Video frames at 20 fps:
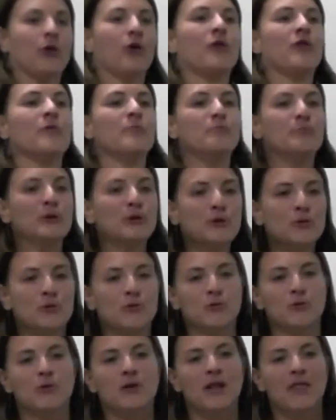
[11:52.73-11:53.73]
or the
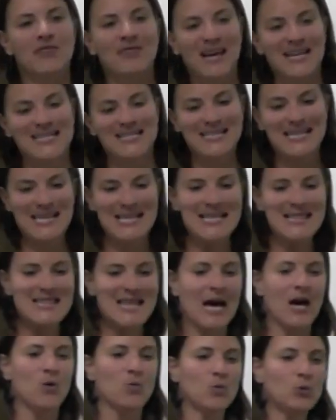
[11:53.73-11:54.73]
boon that's in
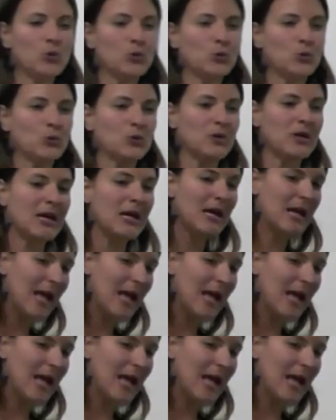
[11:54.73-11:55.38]
that wound